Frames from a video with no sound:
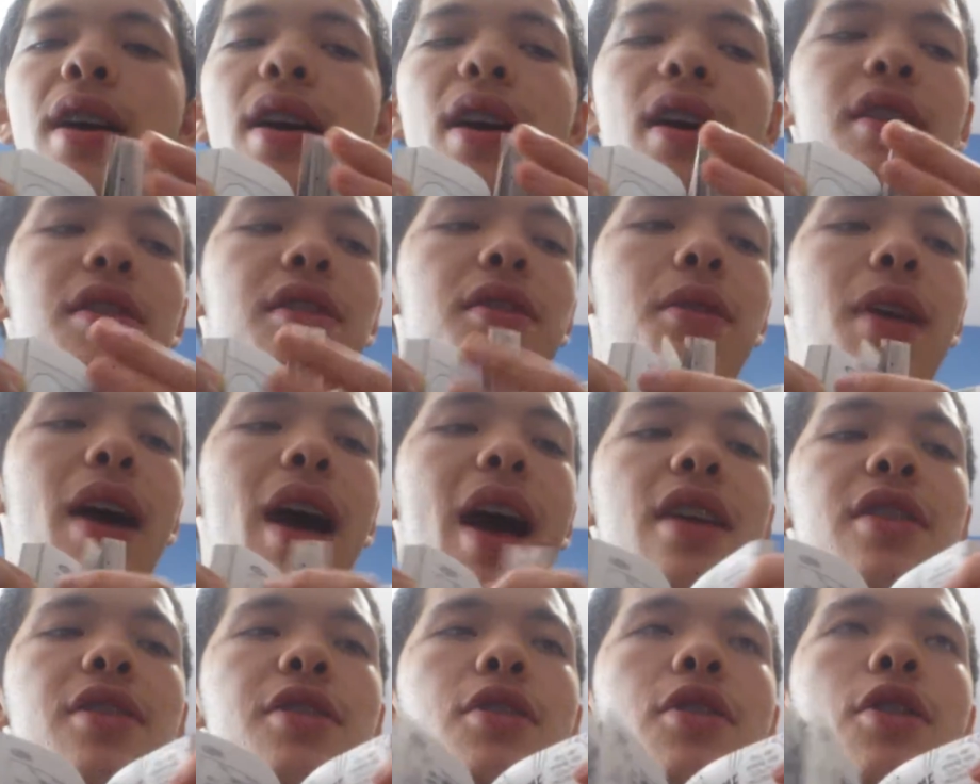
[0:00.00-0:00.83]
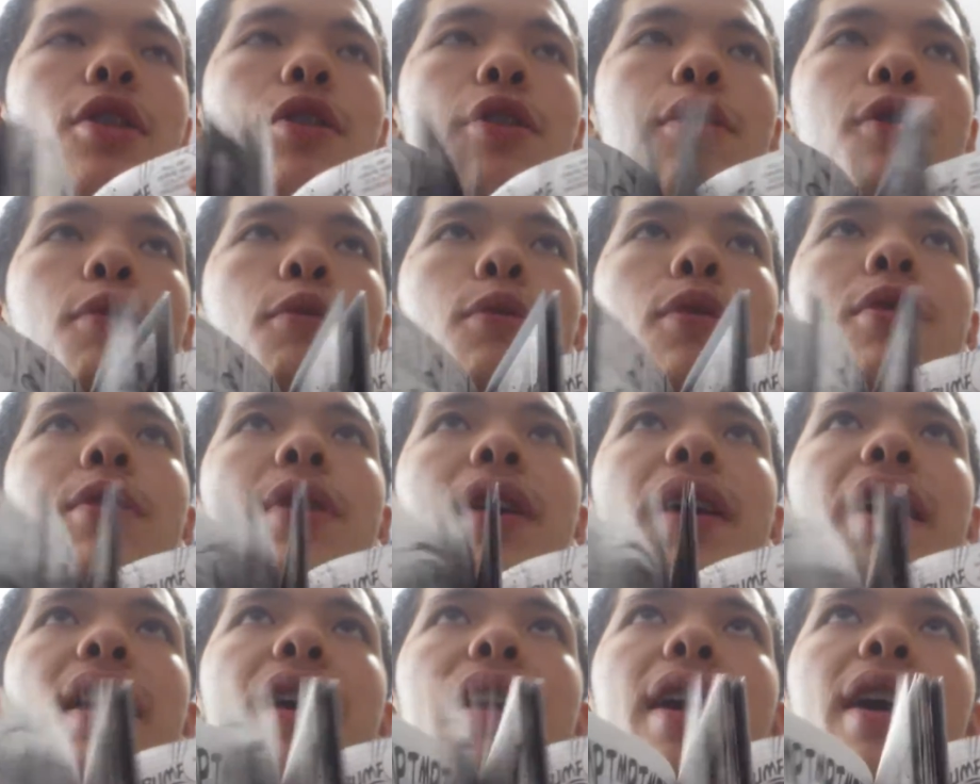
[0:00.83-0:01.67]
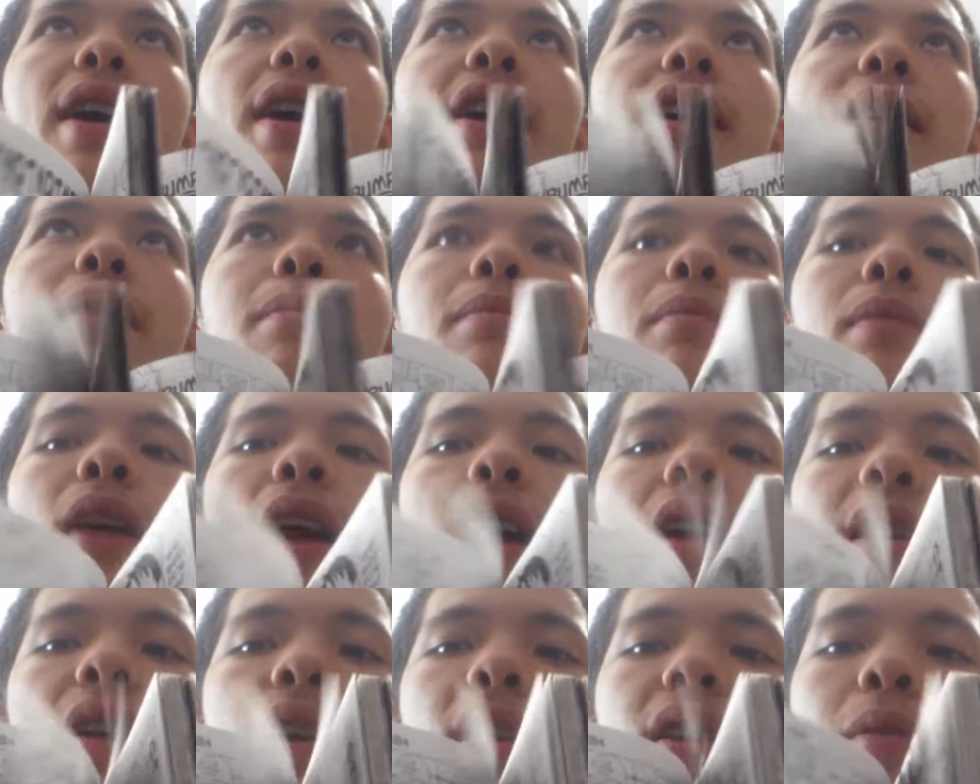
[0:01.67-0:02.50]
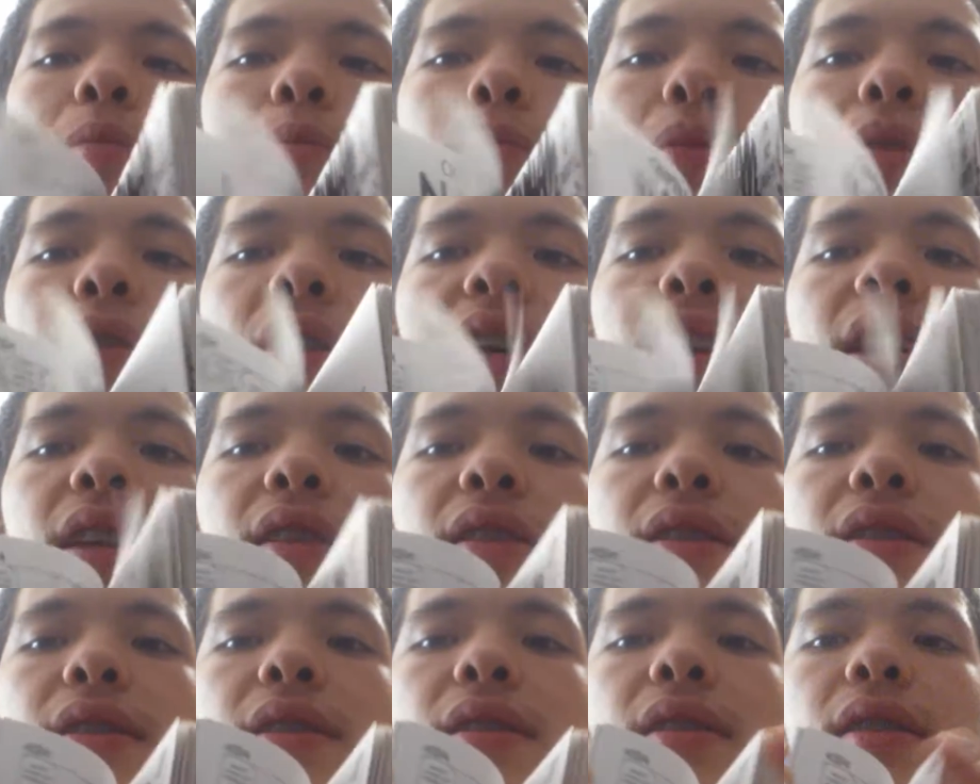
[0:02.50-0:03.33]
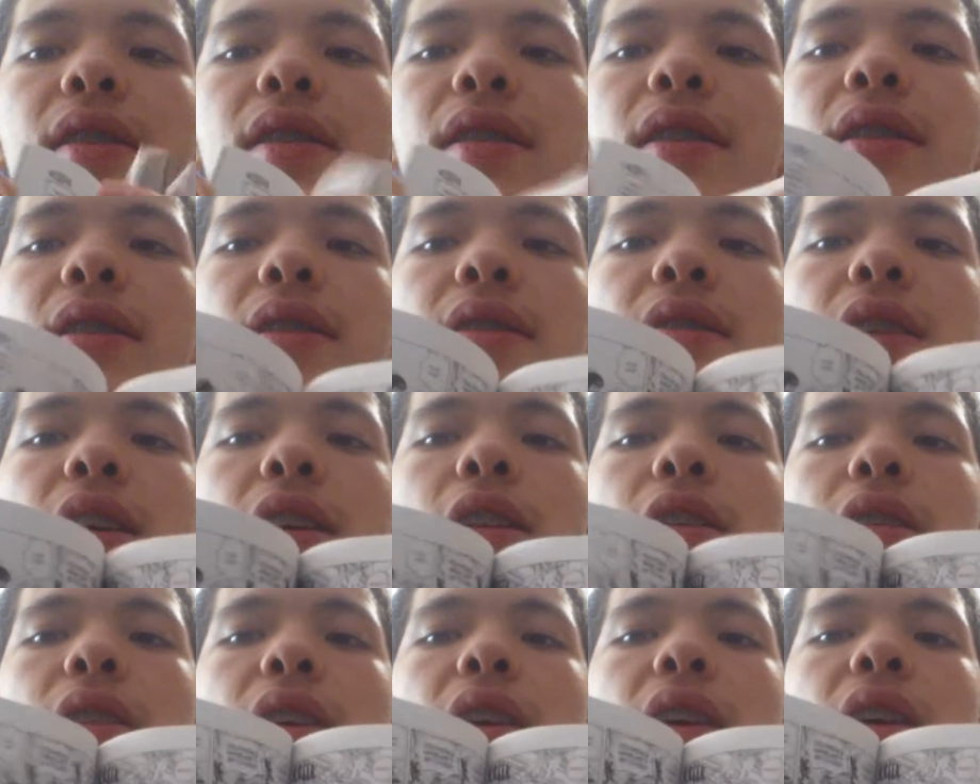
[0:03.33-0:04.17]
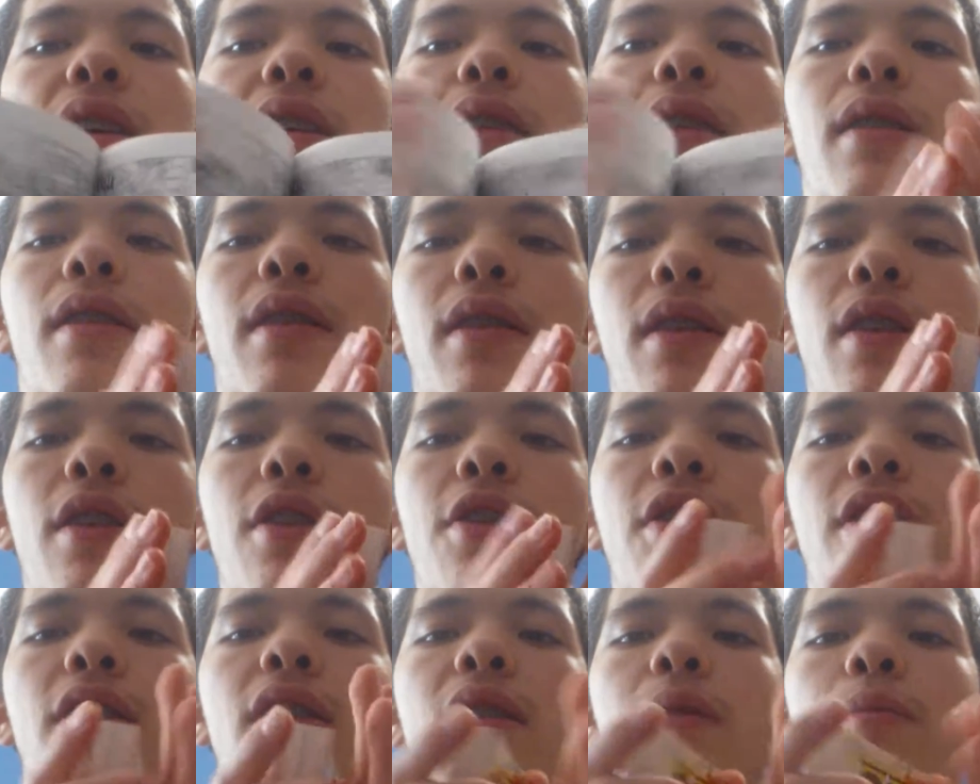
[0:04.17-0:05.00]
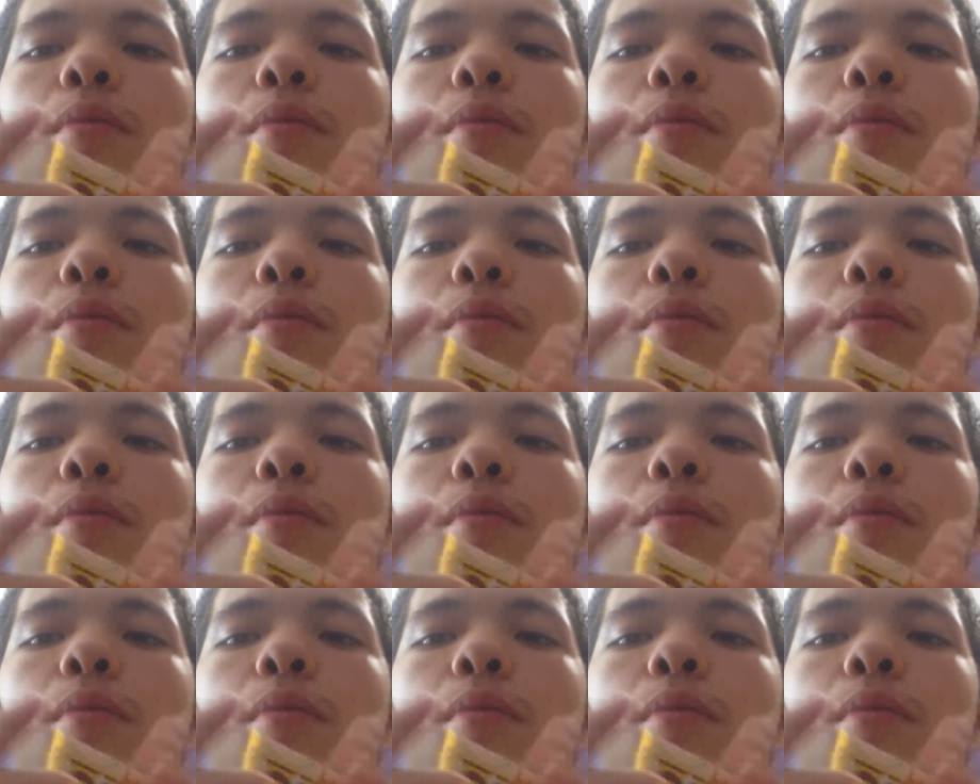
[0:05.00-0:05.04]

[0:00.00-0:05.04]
And so as you go through it, and it completes, suddenly you can